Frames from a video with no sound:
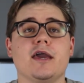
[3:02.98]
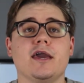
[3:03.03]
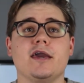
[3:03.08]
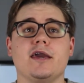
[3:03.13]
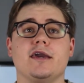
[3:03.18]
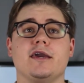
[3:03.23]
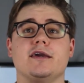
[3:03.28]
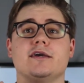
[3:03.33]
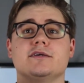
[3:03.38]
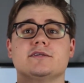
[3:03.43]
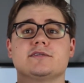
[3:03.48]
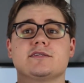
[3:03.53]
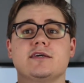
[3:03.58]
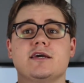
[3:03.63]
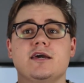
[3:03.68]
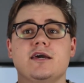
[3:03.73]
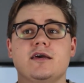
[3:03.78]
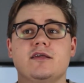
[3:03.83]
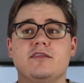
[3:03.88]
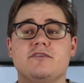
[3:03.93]
is
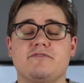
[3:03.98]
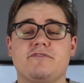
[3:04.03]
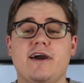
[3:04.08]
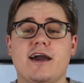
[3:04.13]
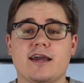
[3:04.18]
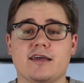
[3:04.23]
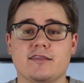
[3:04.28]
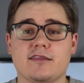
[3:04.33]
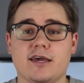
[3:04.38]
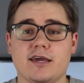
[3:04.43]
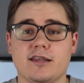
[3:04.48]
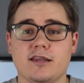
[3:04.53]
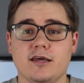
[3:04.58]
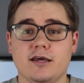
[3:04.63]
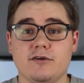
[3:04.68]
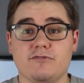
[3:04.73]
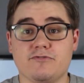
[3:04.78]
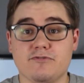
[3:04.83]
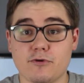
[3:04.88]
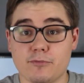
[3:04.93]
the fact
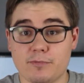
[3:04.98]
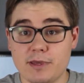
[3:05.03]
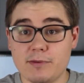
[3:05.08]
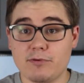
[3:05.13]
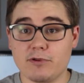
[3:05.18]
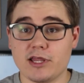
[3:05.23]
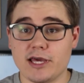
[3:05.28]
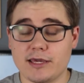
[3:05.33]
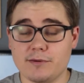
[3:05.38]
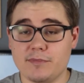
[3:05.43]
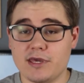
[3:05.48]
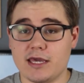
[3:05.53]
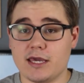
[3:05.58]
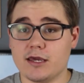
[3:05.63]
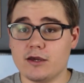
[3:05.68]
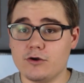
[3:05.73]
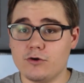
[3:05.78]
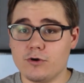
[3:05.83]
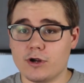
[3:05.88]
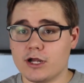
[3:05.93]
that for people like
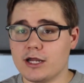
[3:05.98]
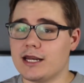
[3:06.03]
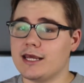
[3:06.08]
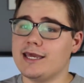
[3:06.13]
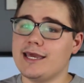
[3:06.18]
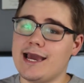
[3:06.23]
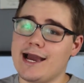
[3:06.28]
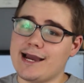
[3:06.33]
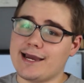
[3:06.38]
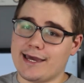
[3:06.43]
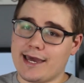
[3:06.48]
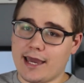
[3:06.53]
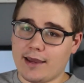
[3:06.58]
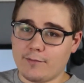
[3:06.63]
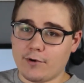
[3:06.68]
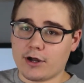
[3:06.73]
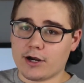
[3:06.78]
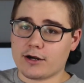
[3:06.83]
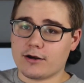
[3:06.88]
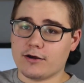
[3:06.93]
me who are going to, game
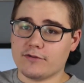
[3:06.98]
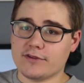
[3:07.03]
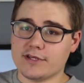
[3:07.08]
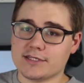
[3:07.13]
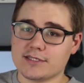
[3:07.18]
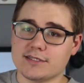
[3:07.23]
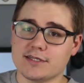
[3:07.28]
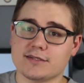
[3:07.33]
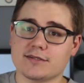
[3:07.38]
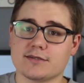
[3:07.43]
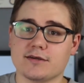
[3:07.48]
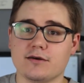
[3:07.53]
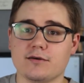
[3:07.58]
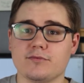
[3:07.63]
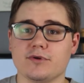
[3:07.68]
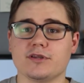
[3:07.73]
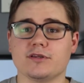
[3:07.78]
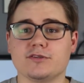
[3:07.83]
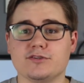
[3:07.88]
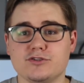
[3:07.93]
on it on this
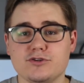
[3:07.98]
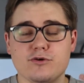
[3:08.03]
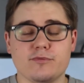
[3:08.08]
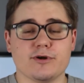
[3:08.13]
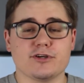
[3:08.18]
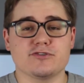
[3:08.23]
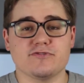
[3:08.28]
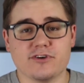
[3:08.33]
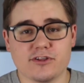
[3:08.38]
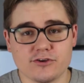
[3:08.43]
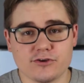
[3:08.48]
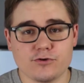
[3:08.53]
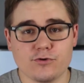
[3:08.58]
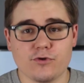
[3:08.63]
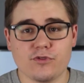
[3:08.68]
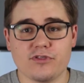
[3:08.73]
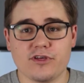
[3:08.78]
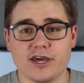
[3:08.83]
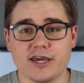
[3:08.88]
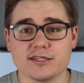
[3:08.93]
system and do a bunch of other
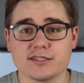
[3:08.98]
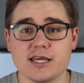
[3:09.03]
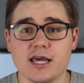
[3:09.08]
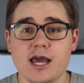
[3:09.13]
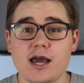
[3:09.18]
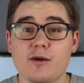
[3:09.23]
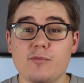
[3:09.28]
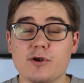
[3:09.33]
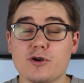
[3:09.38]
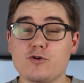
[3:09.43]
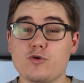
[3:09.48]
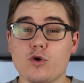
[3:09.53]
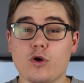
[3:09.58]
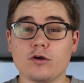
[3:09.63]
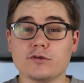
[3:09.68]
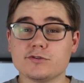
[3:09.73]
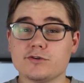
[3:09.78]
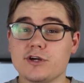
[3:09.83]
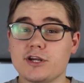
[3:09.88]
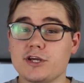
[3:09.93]
cool things, but who are
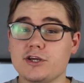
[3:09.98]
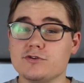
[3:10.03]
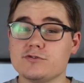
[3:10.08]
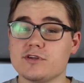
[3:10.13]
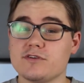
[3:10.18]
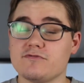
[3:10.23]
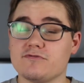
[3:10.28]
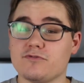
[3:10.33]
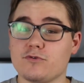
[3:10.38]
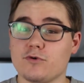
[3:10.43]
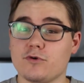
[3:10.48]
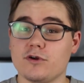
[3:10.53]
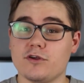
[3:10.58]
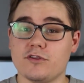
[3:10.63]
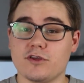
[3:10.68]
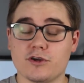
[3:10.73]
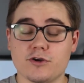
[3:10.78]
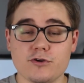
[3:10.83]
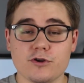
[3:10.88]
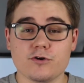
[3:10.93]
also going to use it for
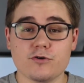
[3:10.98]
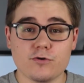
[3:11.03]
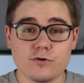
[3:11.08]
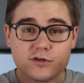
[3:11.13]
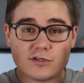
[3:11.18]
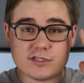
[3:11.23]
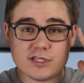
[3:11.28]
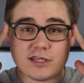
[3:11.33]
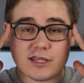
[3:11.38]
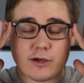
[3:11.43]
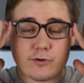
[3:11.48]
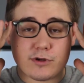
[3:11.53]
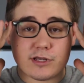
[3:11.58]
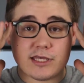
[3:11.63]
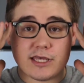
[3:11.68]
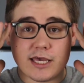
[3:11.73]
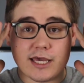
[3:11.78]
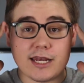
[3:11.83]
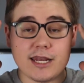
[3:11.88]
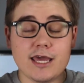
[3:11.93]
the CUDA cores that they would
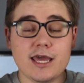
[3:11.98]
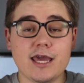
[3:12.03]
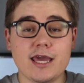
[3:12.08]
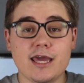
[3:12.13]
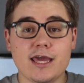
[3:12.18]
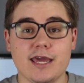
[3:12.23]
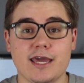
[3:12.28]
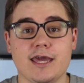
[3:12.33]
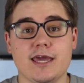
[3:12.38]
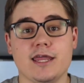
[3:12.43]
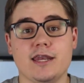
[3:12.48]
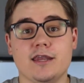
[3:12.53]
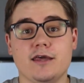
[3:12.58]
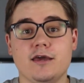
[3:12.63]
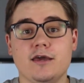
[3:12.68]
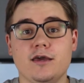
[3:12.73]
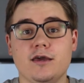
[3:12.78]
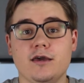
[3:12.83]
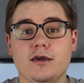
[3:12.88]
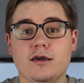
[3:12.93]
get in
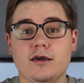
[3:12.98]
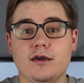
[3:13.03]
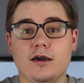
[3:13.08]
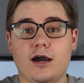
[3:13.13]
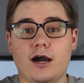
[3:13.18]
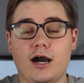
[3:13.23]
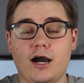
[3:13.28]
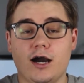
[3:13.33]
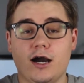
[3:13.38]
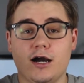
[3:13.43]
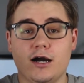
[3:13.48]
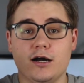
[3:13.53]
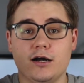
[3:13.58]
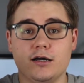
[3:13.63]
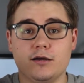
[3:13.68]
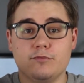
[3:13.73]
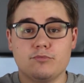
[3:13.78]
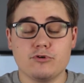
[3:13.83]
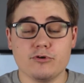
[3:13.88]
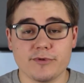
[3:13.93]

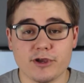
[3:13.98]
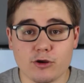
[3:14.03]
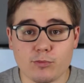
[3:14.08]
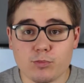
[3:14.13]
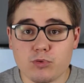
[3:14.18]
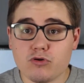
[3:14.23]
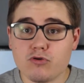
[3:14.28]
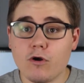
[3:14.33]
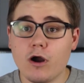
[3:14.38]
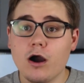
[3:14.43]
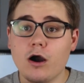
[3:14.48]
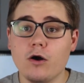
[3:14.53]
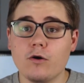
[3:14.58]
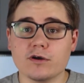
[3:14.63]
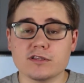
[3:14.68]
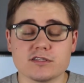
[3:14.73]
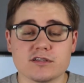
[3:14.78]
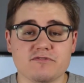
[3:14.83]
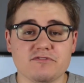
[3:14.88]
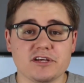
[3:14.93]
Premiere Pro
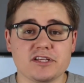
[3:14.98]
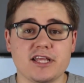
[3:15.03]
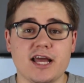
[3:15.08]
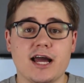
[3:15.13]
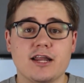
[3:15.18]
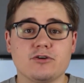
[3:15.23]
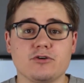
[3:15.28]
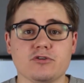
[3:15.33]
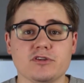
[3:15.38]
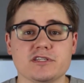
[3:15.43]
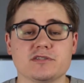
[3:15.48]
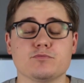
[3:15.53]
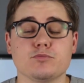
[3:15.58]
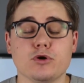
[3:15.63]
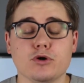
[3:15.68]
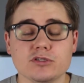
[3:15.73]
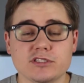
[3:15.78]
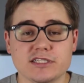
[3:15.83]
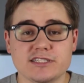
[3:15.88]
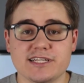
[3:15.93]
and stuff like that, and all these
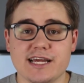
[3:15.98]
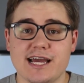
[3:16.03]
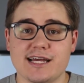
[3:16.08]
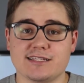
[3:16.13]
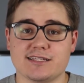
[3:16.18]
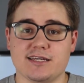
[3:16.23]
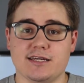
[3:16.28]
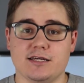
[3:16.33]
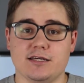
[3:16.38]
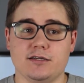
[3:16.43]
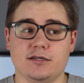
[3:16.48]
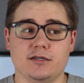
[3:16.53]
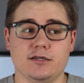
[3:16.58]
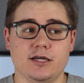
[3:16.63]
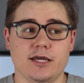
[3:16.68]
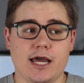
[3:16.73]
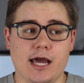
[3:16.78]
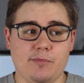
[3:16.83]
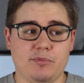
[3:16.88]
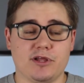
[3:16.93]
multitasking
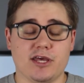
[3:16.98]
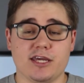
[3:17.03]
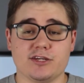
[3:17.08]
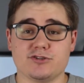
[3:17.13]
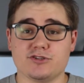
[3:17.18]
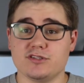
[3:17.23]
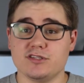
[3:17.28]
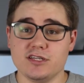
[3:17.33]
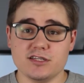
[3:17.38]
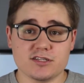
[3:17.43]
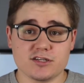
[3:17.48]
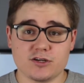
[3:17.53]
applications, this